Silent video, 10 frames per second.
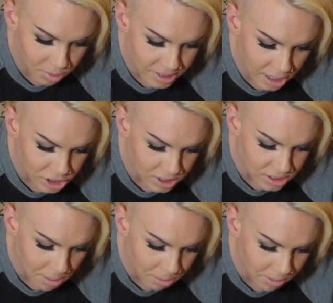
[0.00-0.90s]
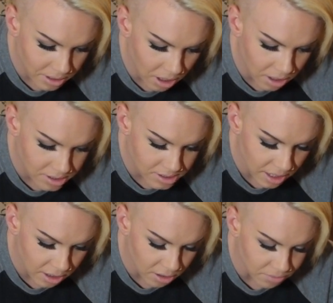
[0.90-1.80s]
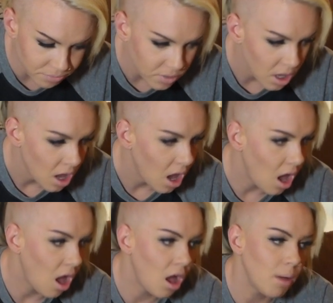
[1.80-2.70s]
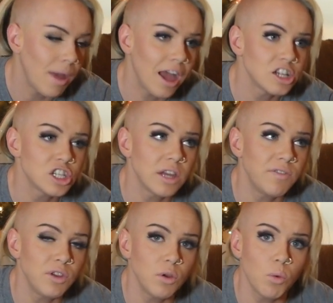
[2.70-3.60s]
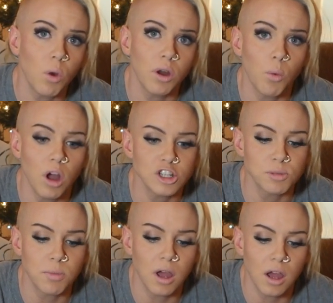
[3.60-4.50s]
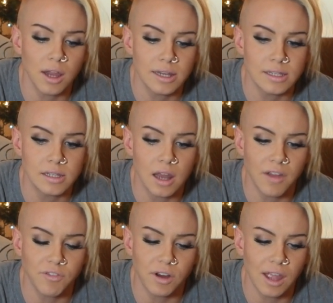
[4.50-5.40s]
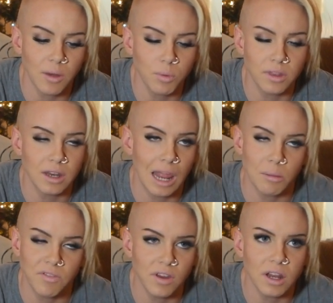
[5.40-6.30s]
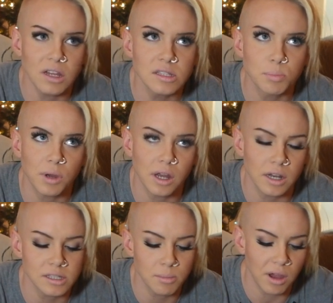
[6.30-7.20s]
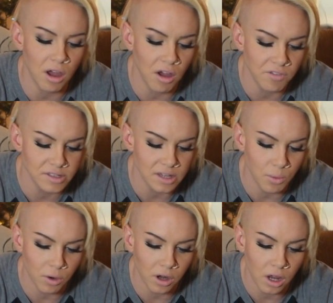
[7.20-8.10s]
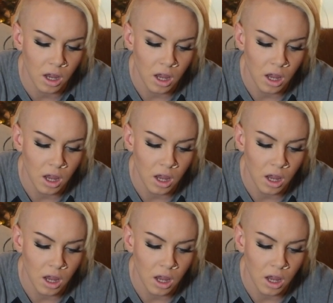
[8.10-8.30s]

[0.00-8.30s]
protection supplement on a cycle? Actually, if you want to watch I forget what the name of it is, but it's in my office at work.